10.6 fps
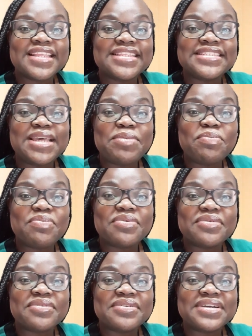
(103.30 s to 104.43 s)
tip,
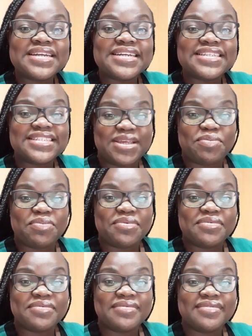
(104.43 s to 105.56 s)
tip.
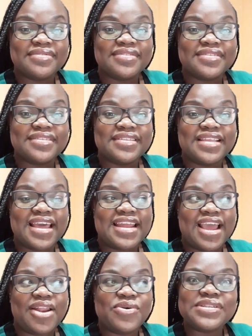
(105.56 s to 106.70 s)
And
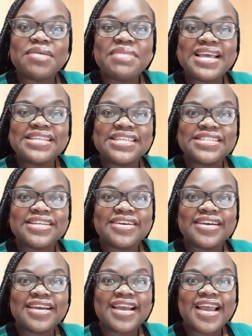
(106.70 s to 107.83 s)
I looked at my
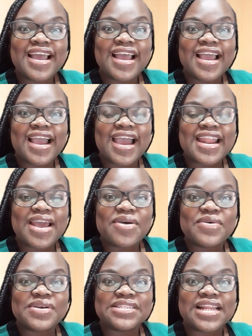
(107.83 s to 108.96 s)
sister and I
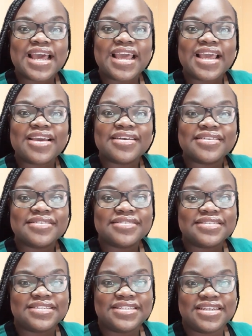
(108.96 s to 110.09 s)
was like,
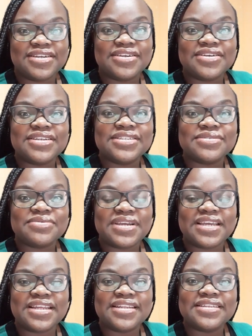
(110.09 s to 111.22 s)
there is
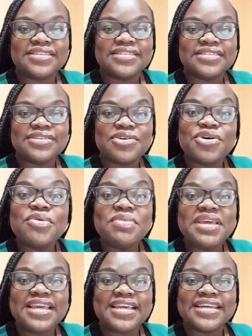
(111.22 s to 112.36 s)
rain
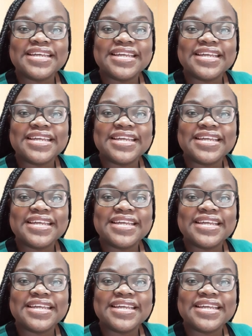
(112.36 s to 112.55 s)
coming.